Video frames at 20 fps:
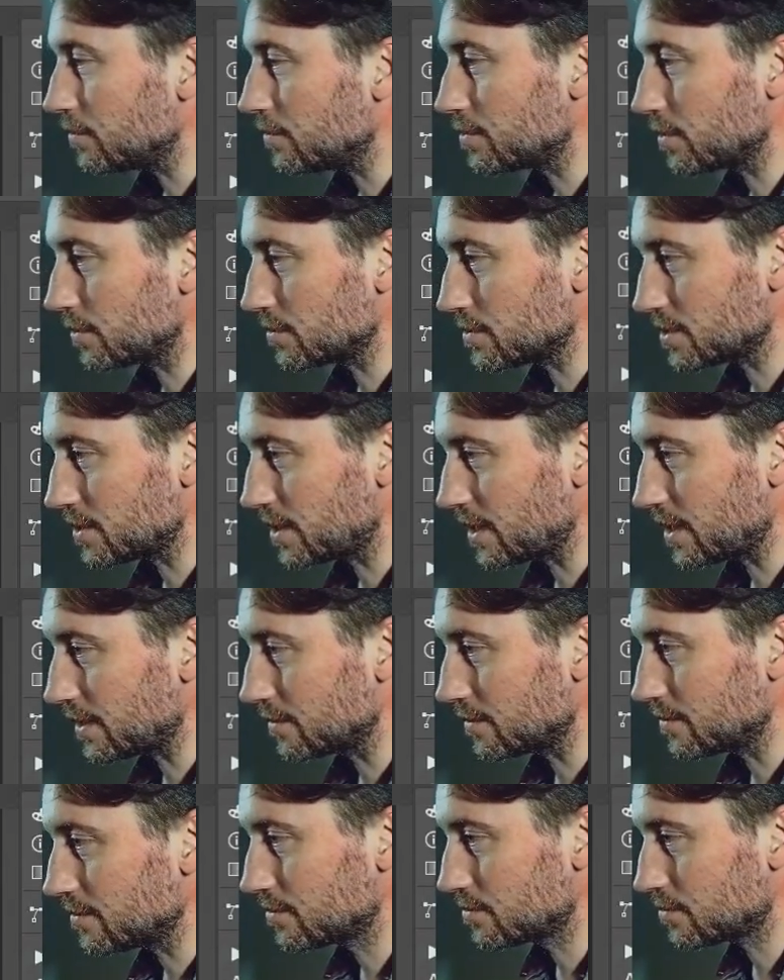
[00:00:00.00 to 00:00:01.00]
on to
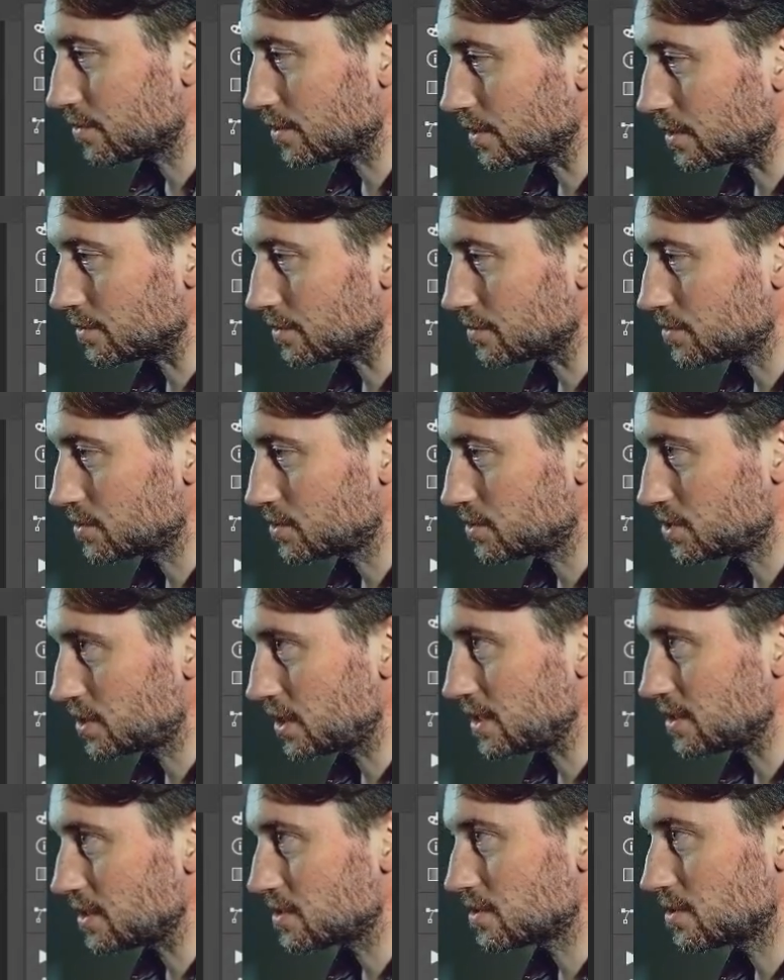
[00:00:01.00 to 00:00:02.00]
then trying to
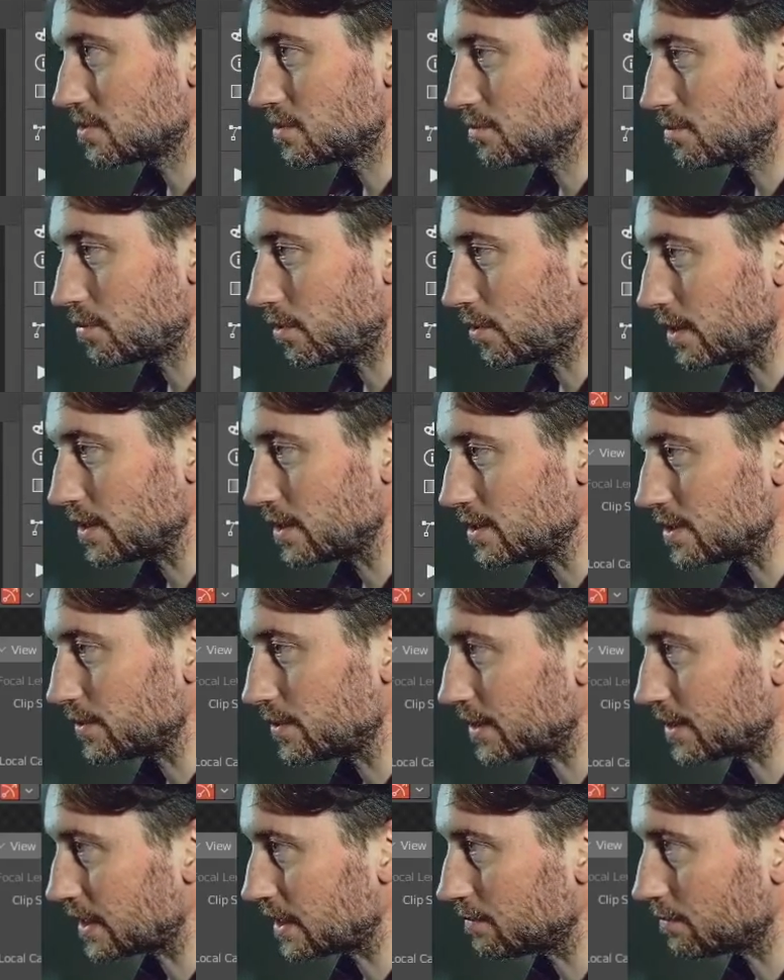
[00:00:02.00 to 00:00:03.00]
cheat by
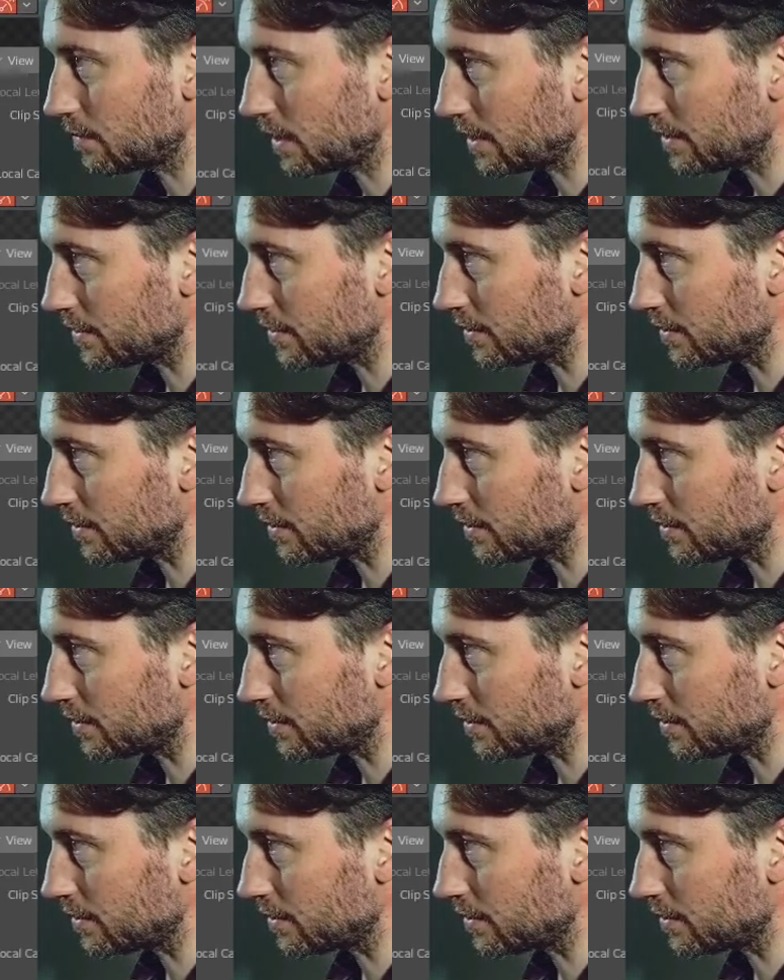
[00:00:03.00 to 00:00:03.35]
doing it in Blender